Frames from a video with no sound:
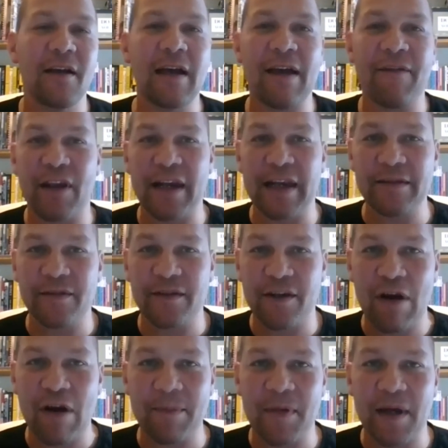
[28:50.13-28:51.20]
Having an
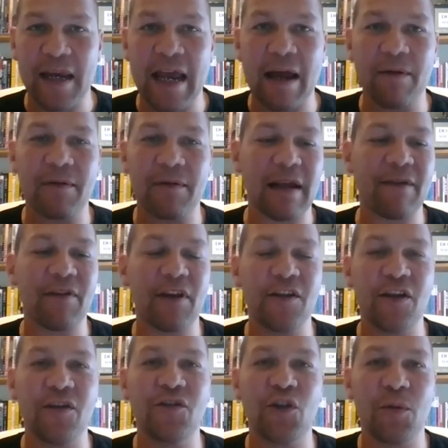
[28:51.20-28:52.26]
Instagram account, having a
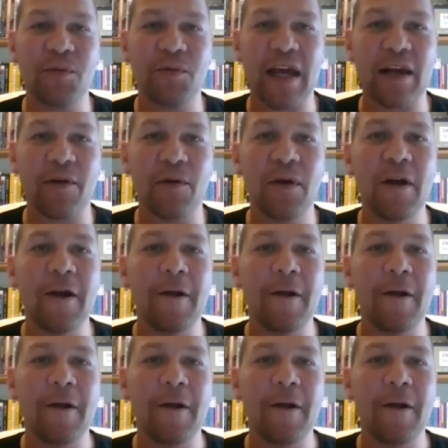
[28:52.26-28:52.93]
YouTube channel,